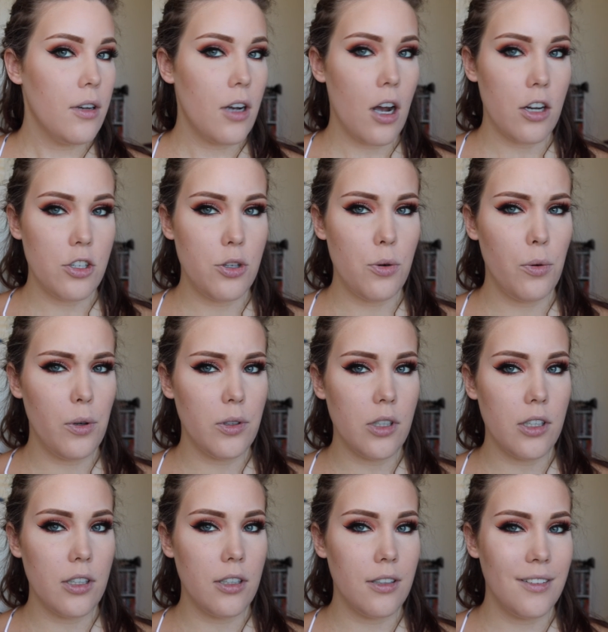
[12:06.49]

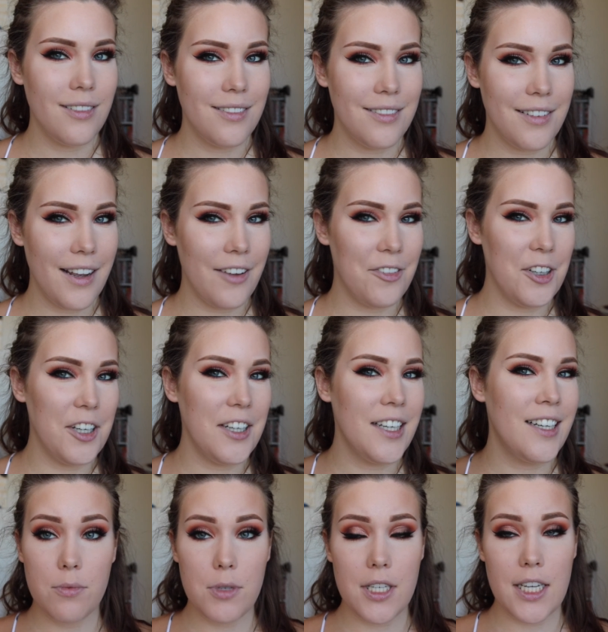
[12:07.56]
contourer ever.
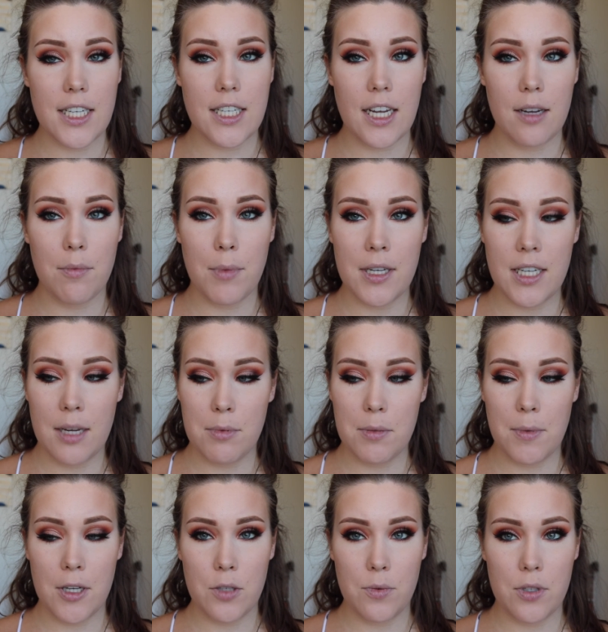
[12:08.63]
So I'm just going to take my damp
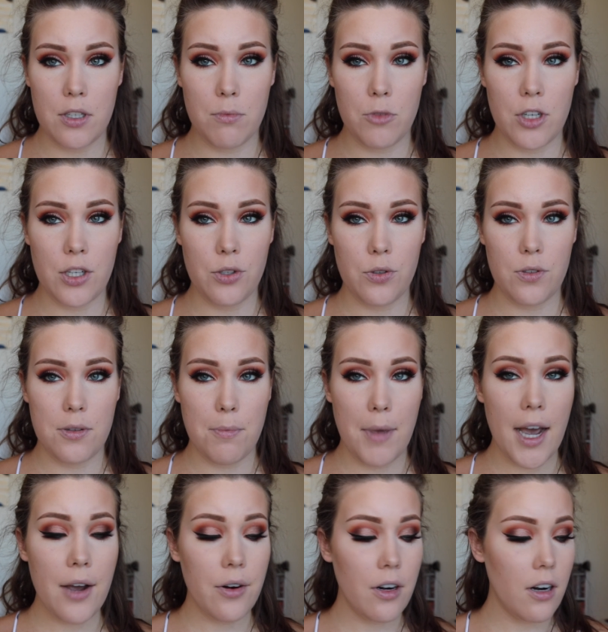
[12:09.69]
sponge with some translucent
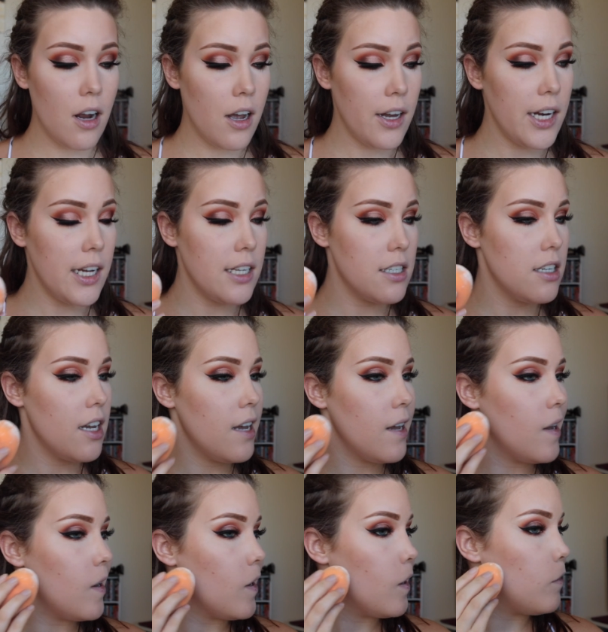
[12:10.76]
powder on it,
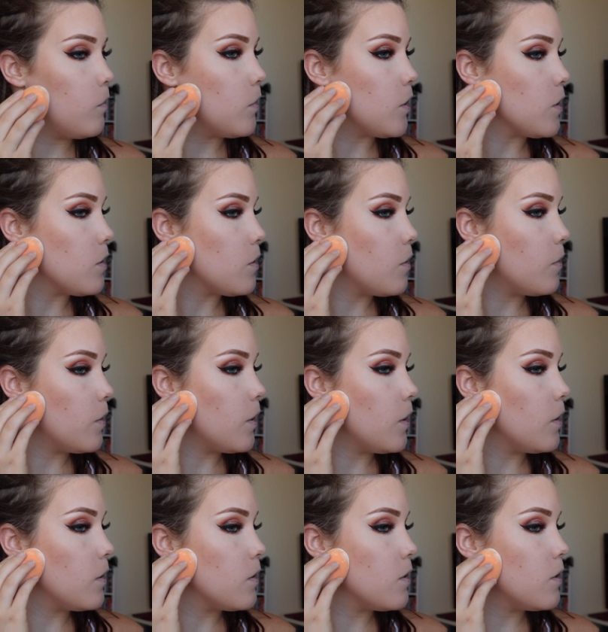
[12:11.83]
and I'm just
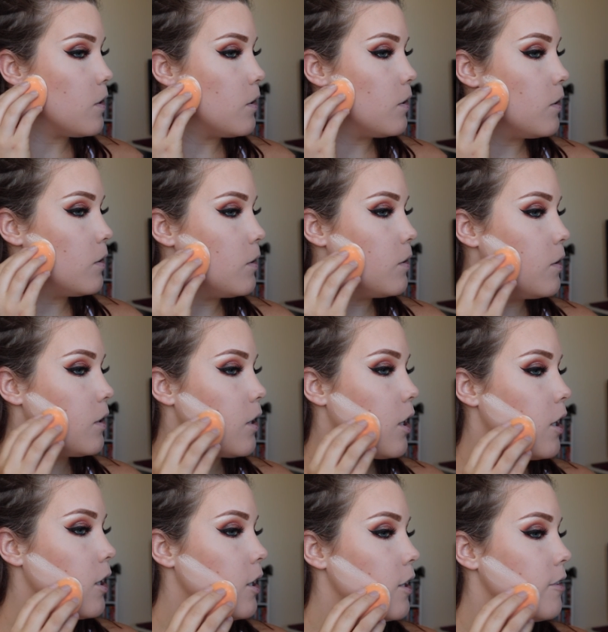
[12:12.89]
going to
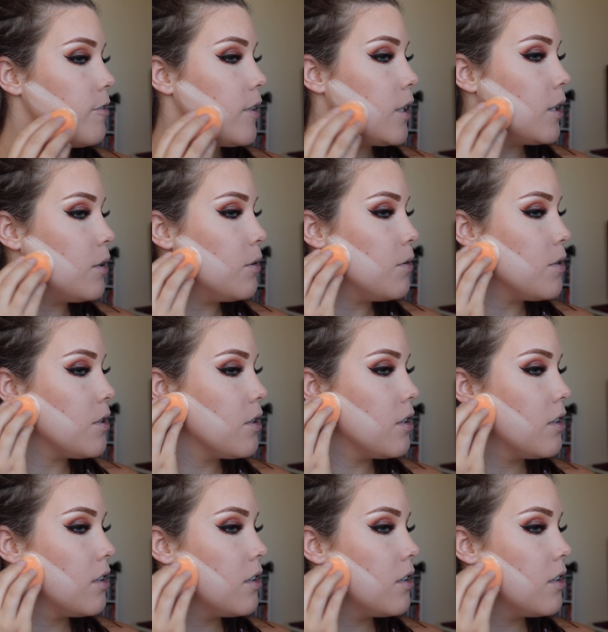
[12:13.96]
carve out